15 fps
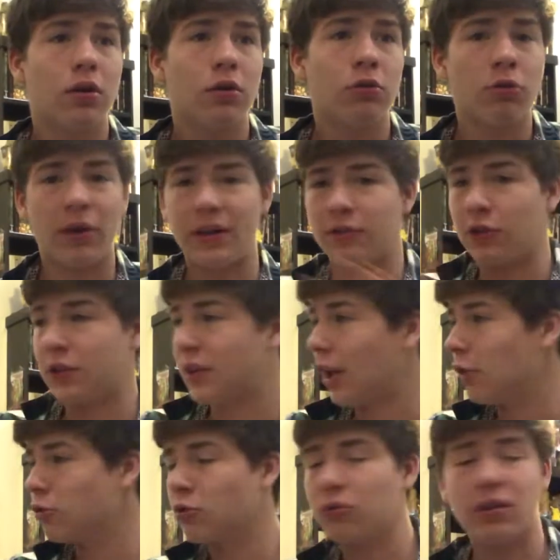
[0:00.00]
You ready for the
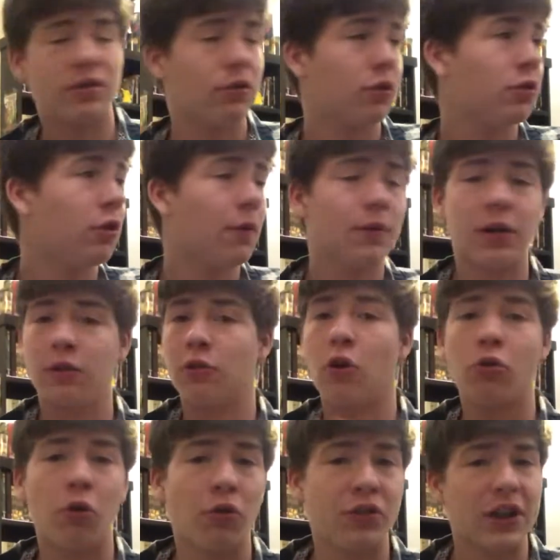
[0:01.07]
title, you ready for the thumbnail, no
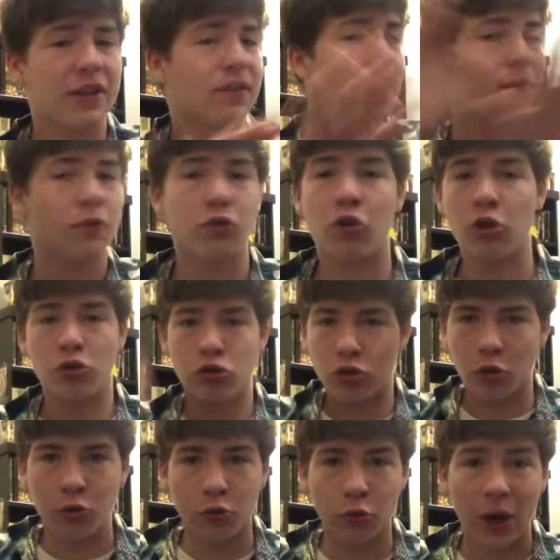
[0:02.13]
context, I'm just going to
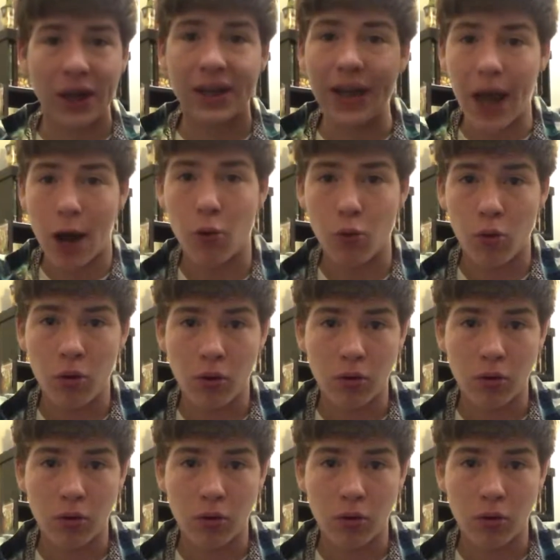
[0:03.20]
show you right now.